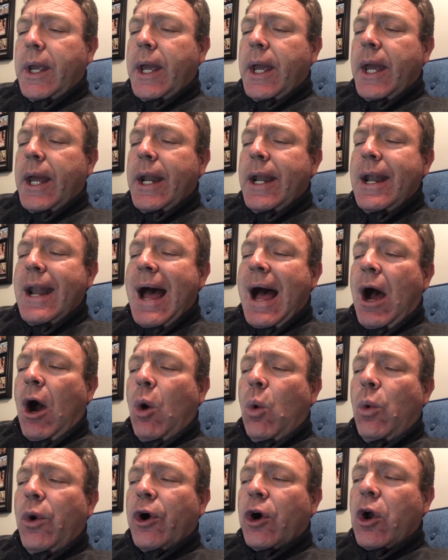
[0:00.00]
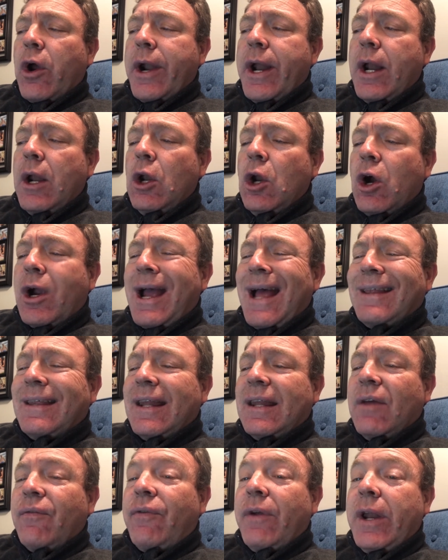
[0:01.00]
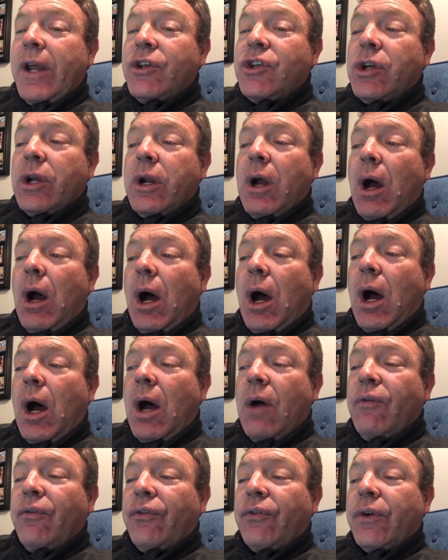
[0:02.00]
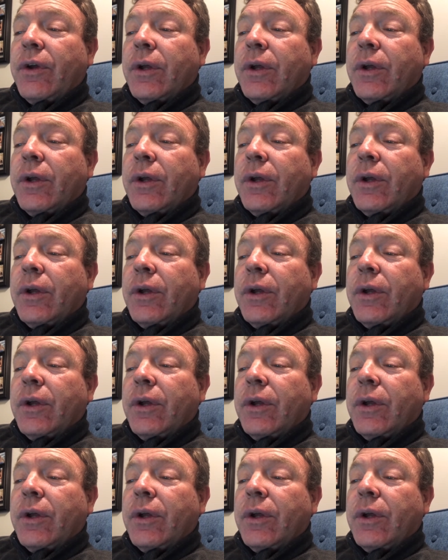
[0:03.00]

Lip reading: now we're going to look at the definition of